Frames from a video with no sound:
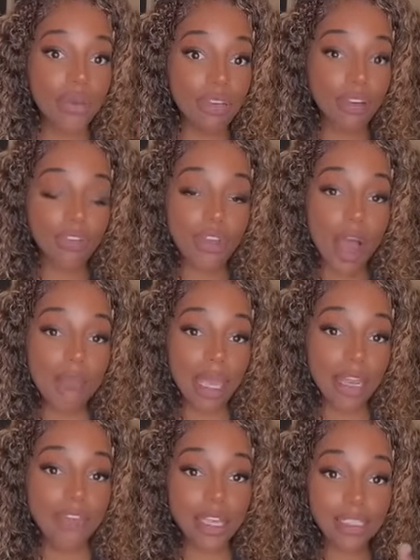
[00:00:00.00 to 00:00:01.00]
So even if
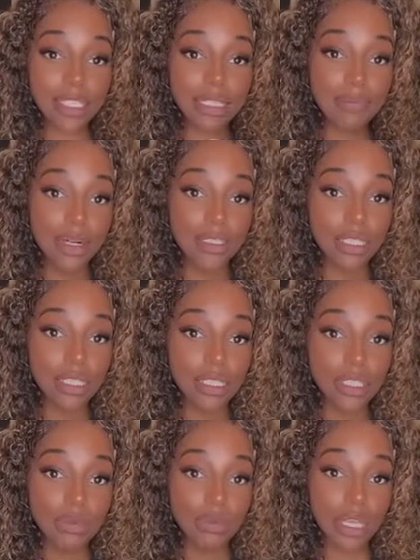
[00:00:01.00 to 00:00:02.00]
y'all manifesting this
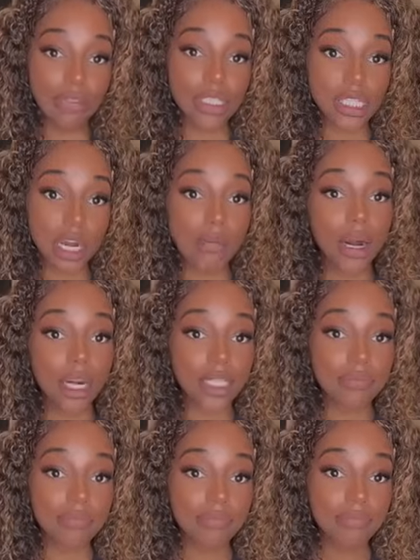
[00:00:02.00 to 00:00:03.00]
person to leave the third
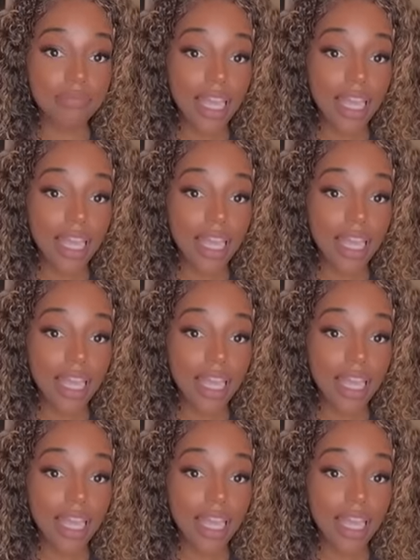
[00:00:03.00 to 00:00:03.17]
party,